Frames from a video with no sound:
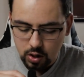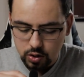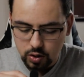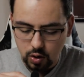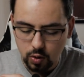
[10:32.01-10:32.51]

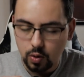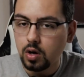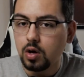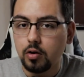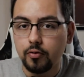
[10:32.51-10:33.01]
So
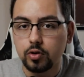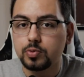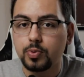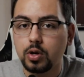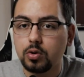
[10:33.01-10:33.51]

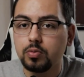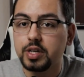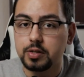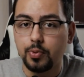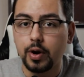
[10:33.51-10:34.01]
first pro
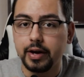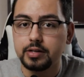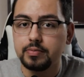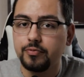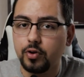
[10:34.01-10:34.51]
is price.
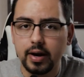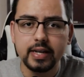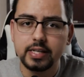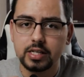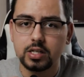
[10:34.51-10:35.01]
For
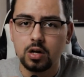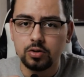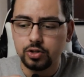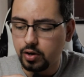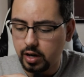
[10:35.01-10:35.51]

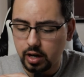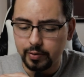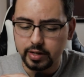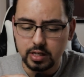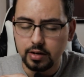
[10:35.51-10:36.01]
$86, you're getting a
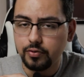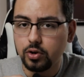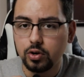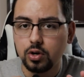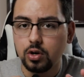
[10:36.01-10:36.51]

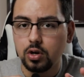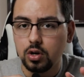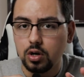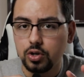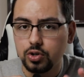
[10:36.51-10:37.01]
receiver,
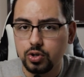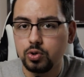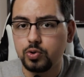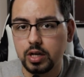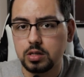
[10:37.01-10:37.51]
2
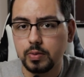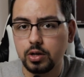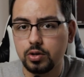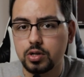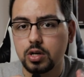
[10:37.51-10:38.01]

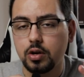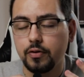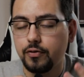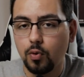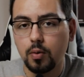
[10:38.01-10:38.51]
transmitters,
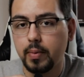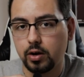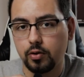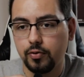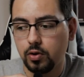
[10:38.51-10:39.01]
4
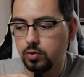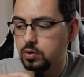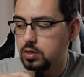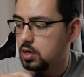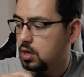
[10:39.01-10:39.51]

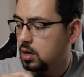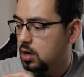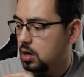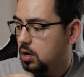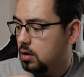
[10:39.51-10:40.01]
microphones,
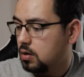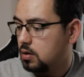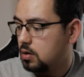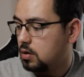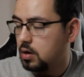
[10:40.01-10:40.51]

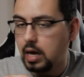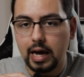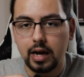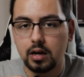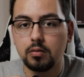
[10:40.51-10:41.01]

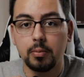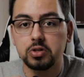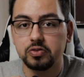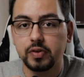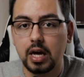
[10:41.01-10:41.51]
and a
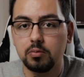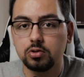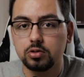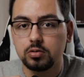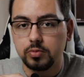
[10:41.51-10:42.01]
bunch of
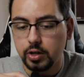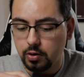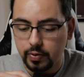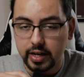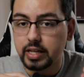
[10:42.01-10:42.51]
cables.
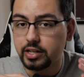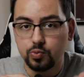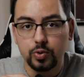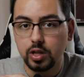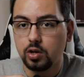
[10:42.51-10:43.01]

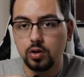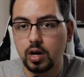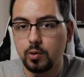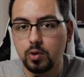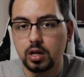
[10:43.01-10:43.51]
That's really good.
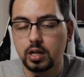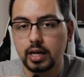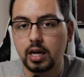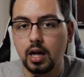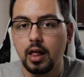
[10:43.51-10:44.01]
I really
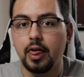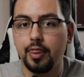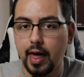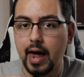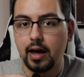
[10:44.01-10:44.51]
like
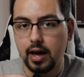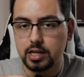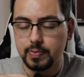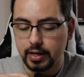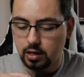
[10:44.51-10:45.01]
that
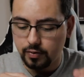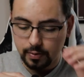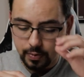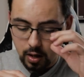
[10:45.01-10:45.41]
aspect of it.